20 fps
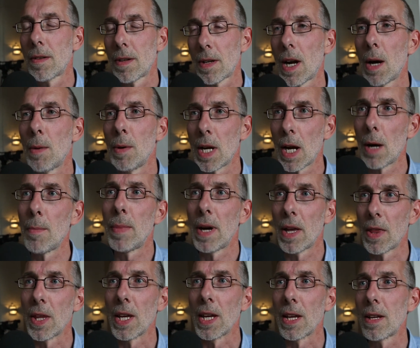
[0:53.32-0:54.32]
coming up,
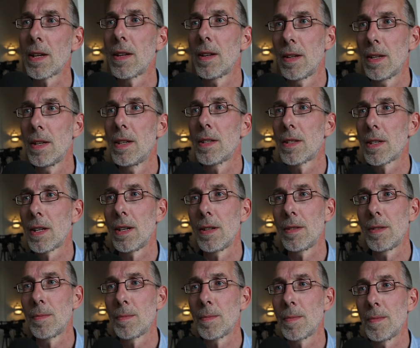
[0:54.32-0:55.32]
I think.
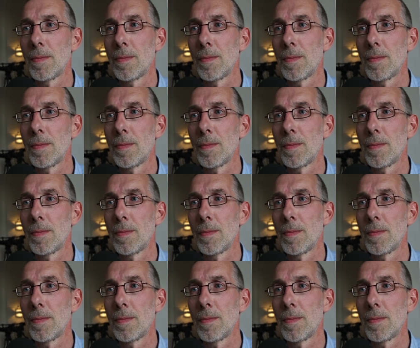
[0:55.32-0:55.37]
So.